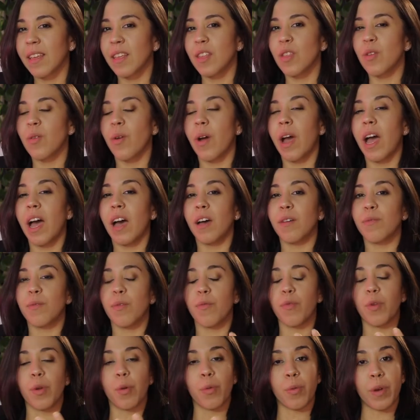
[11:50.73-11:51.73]
You have,
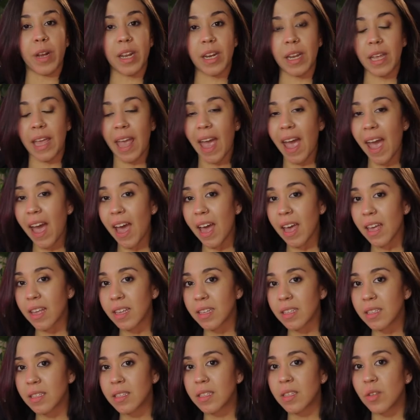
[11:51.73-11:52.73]
if you're running
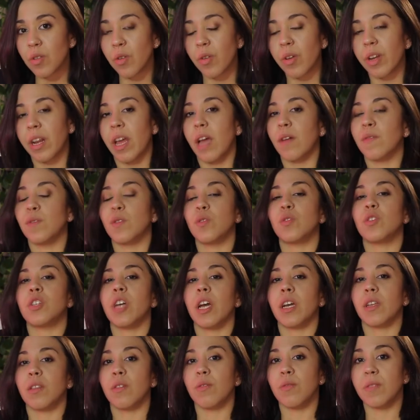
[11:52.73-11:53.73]
ads, you're gonna have to
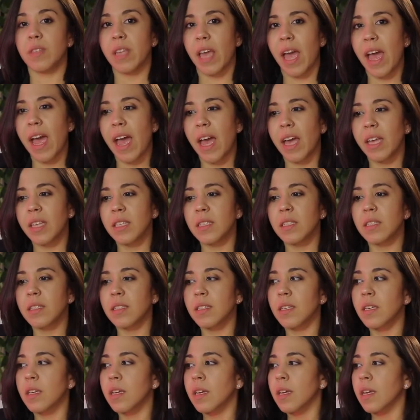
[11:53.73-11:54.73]
check those ads.